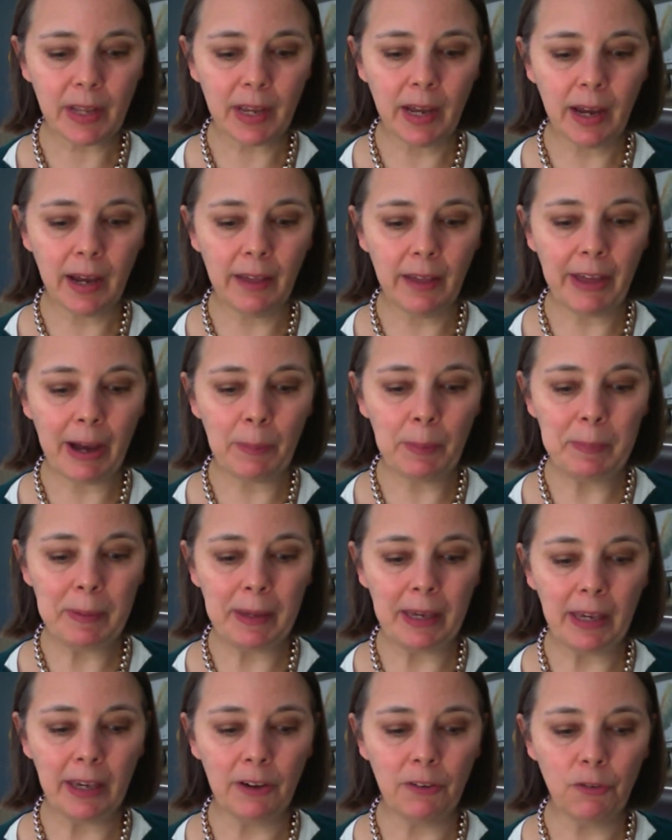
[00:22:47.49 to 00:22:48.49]
That would
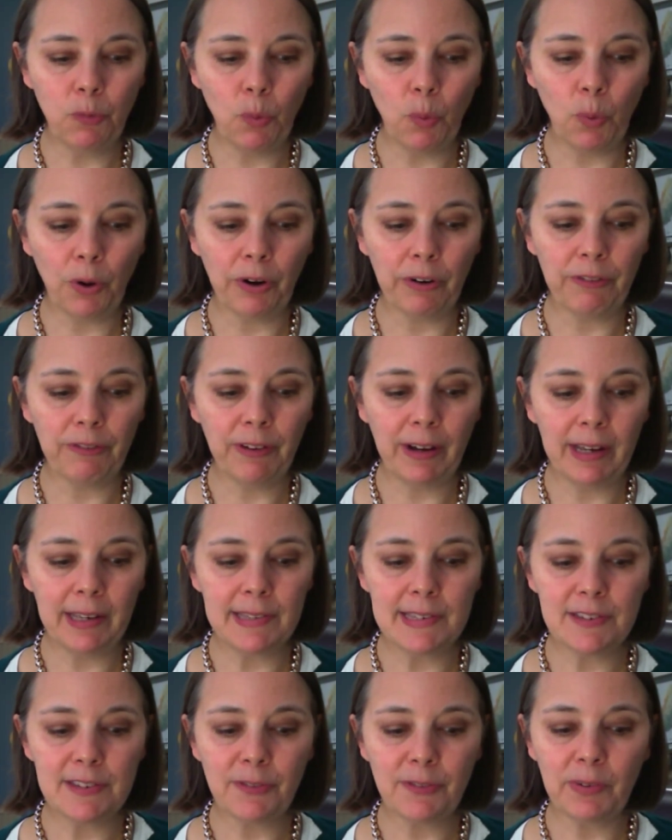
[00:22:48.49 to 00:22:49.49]
be for
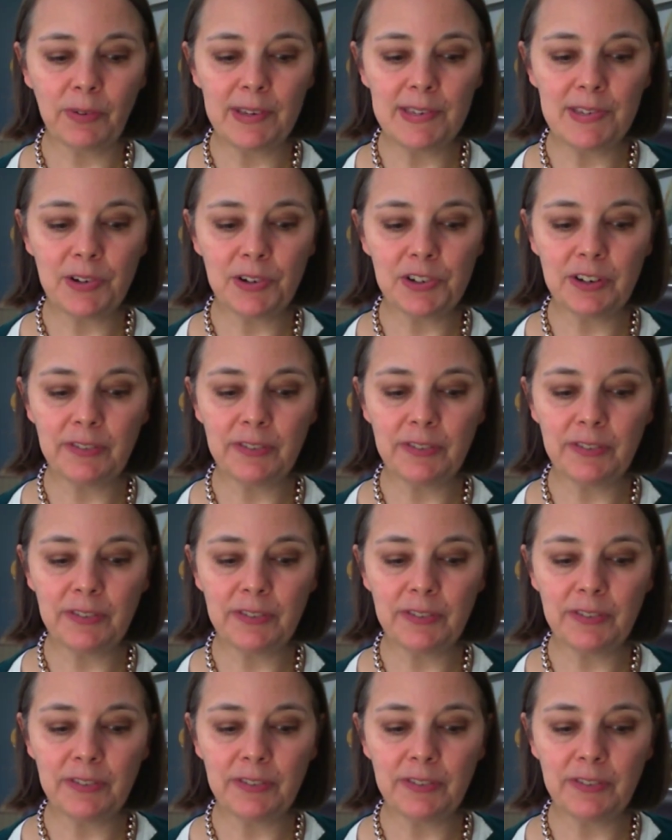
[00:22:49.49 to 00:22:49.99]
funds for research,